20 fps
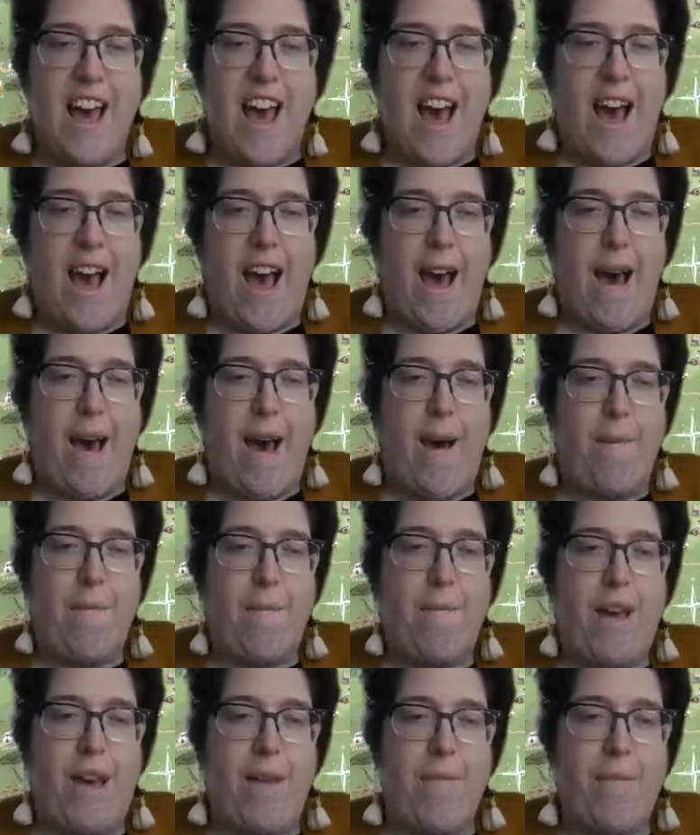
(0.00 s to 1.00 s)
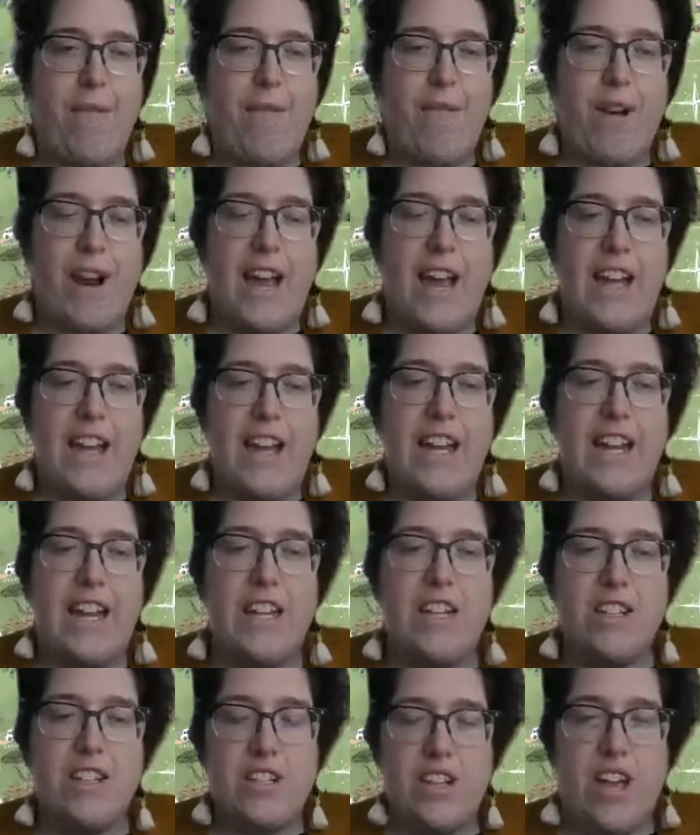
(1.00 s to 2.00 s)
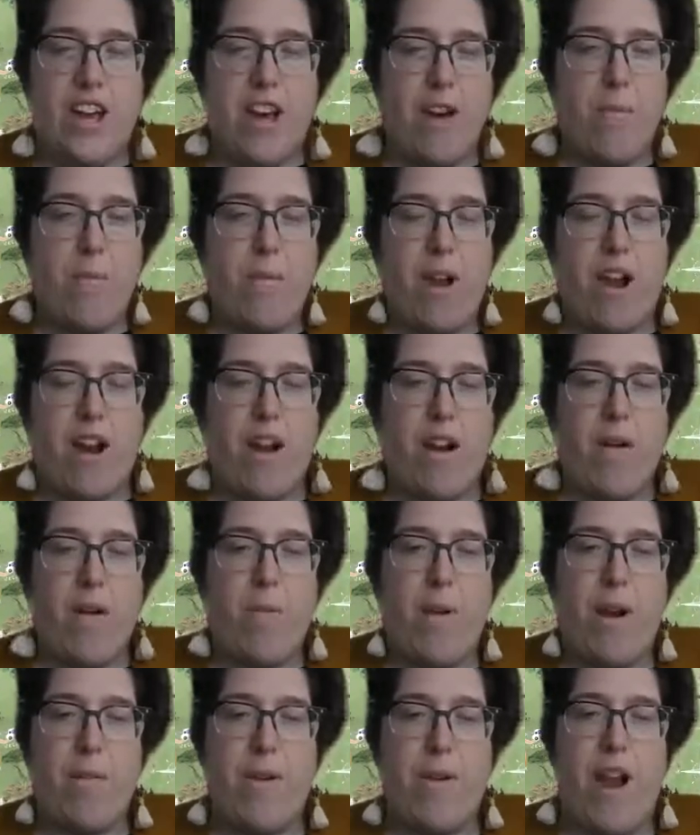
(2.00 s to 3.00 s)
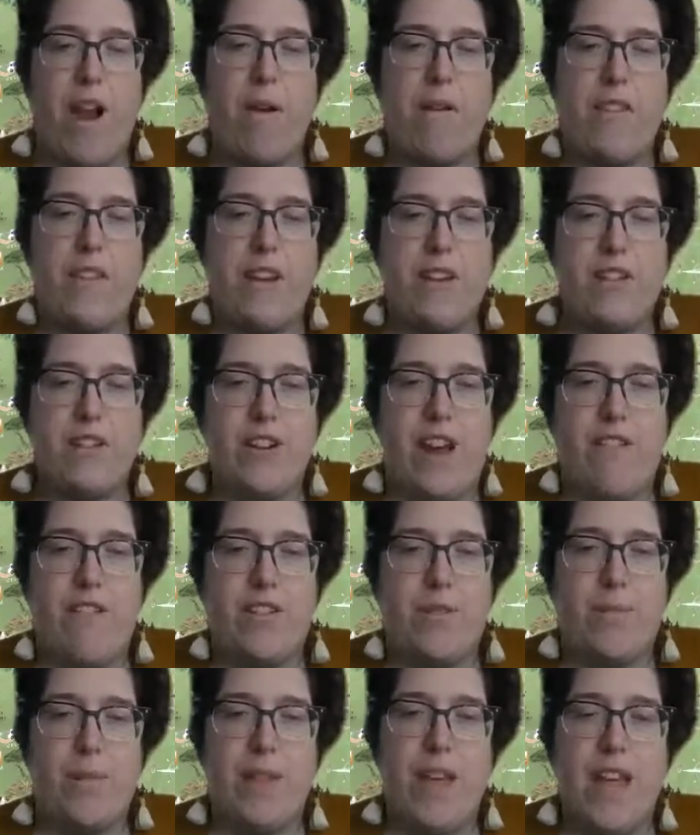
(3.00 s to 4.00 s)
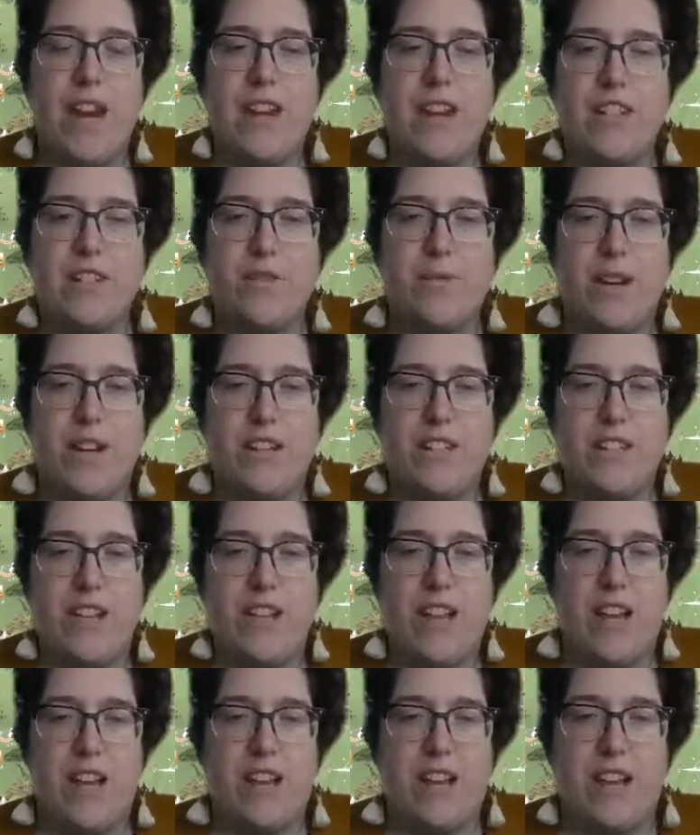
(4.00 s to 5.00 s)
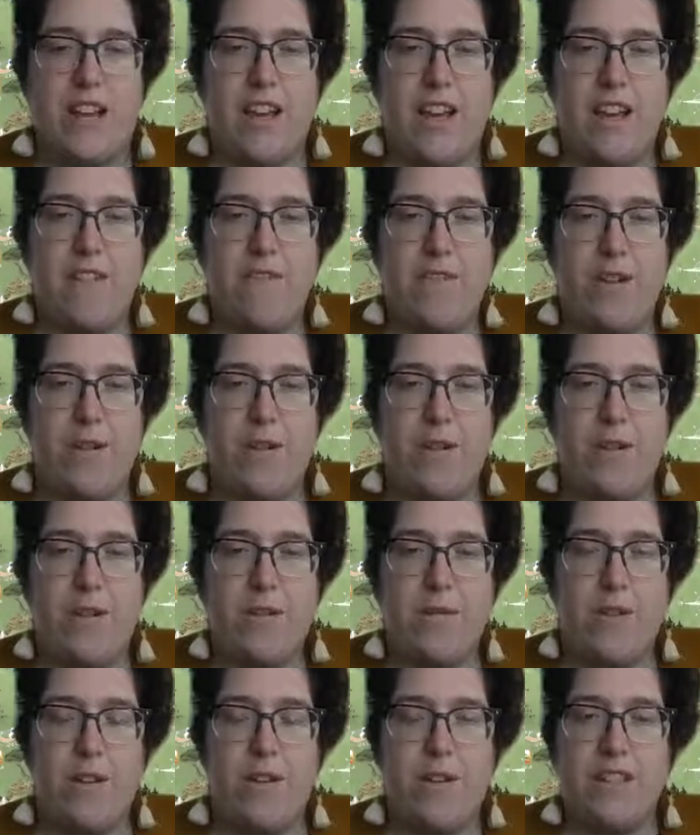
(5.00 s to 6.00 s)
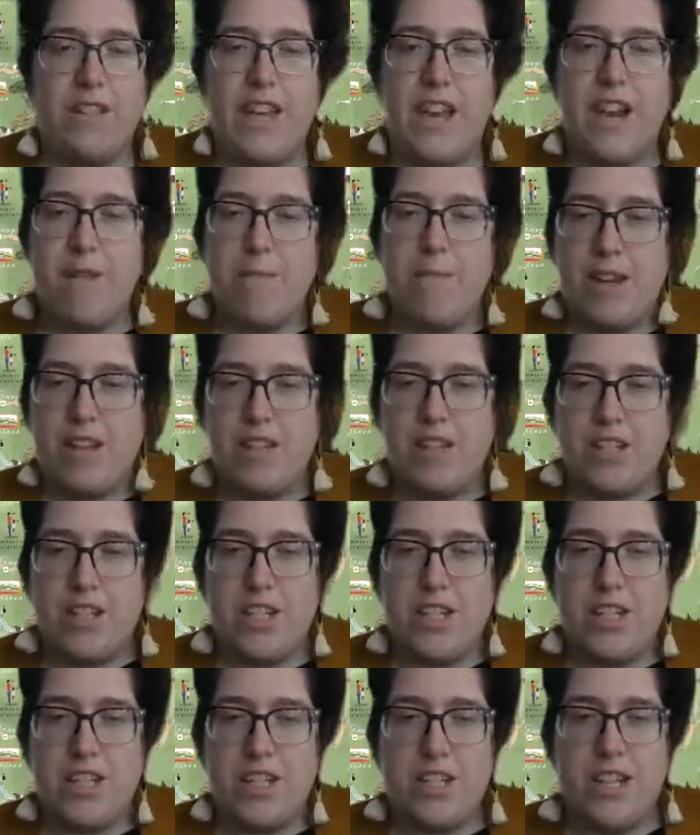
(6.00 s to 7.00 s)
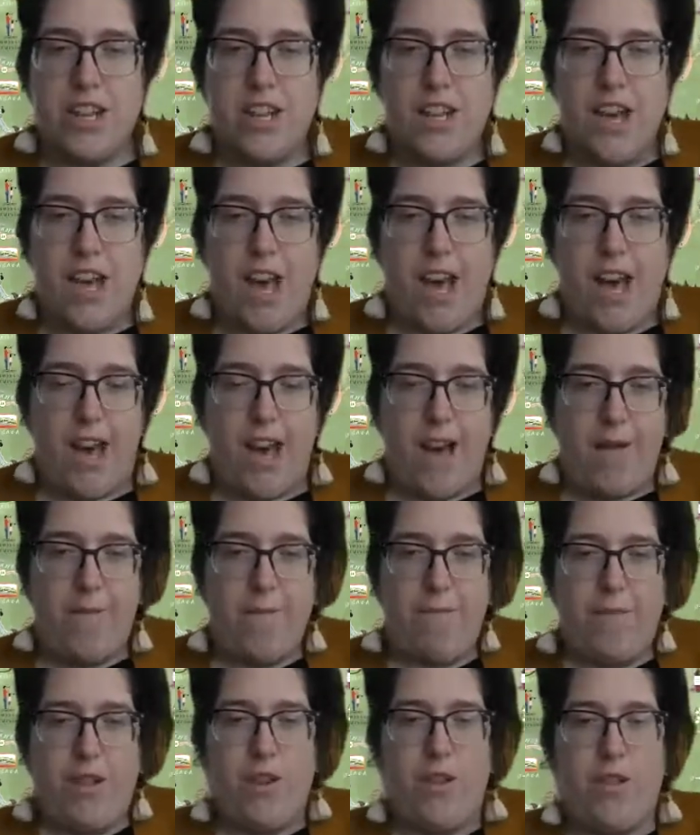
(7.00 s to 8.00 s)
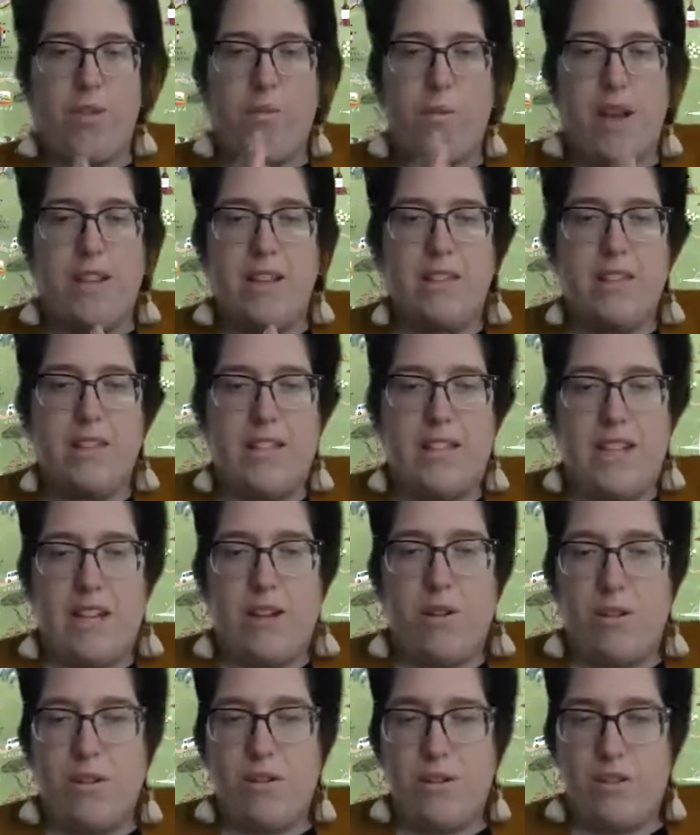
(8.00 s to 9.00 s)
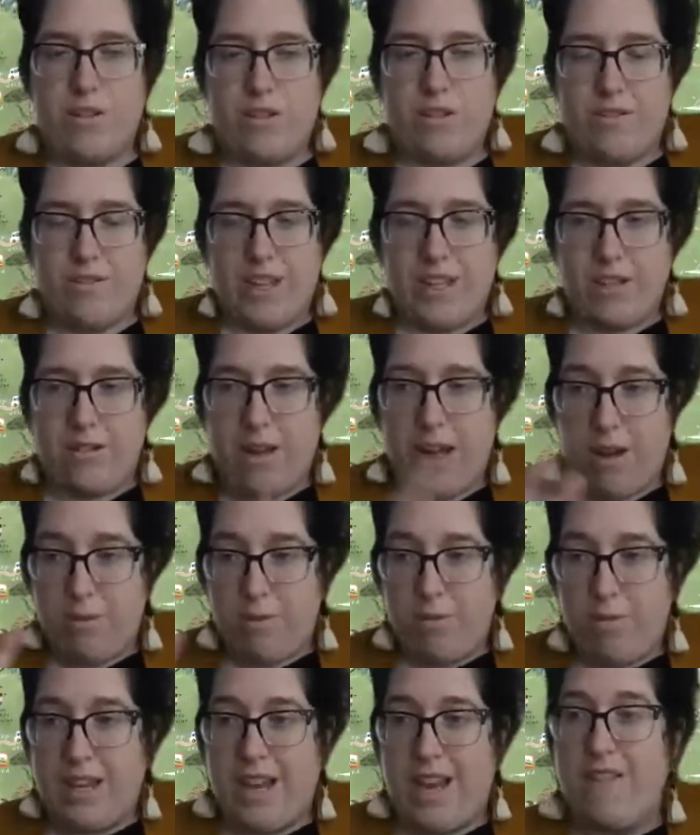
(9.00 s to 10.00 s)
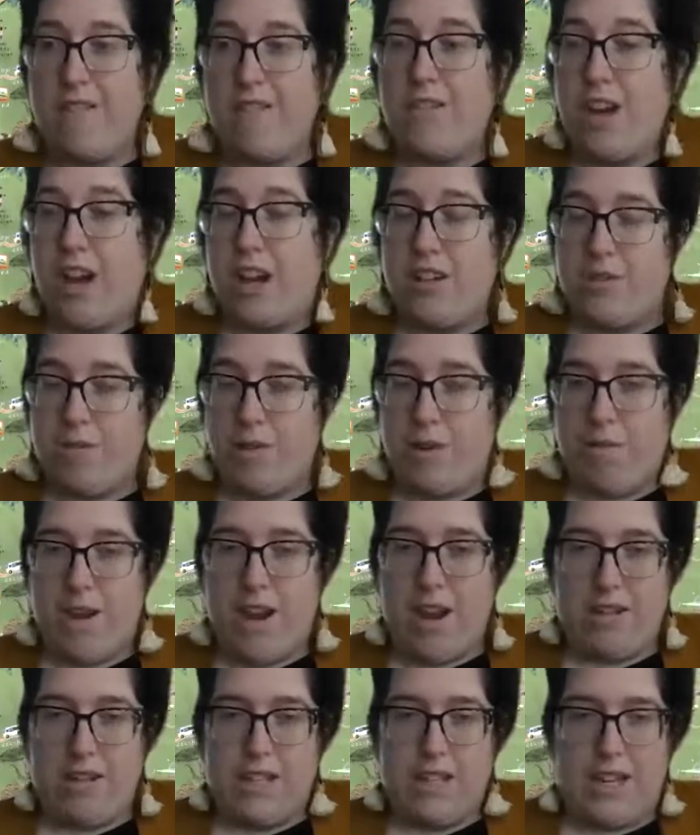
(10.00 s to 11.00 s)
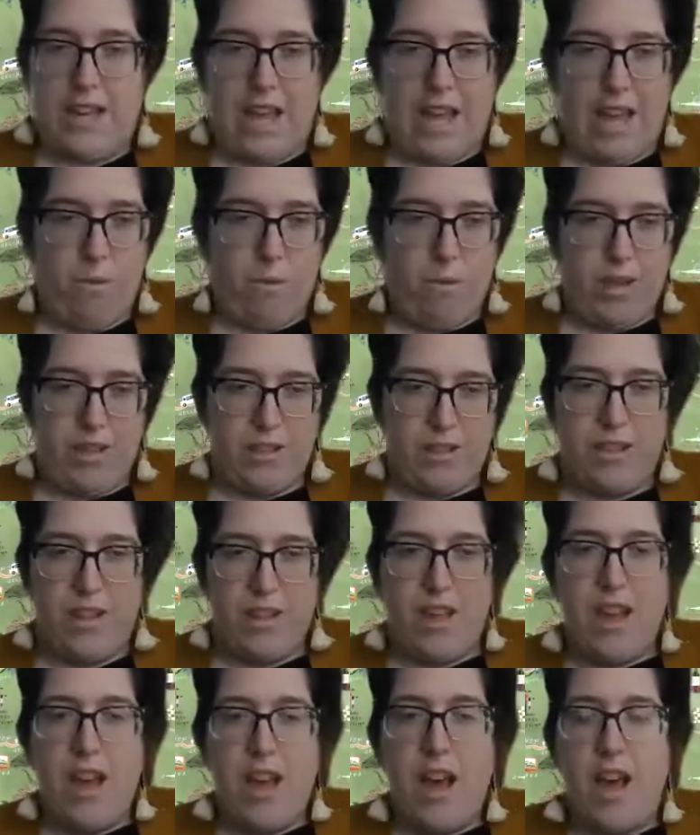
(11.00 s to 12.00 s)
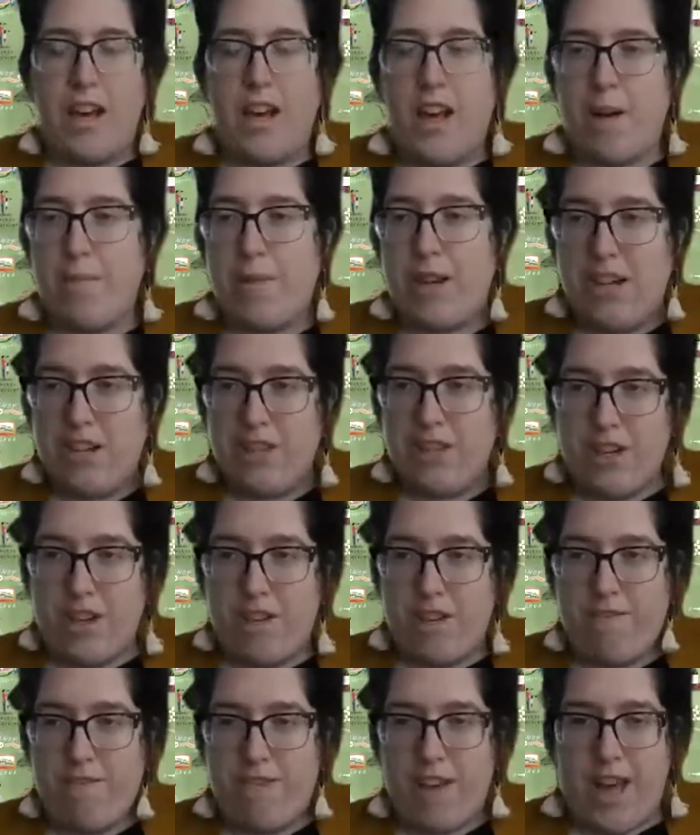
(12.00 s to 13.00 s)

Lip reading: And before I get into where we are with our draft plan, I just wanted to kind of go through, as Harry mentioned, there was the stakeholder survey. So how we kind of got to where we are today was a combination of,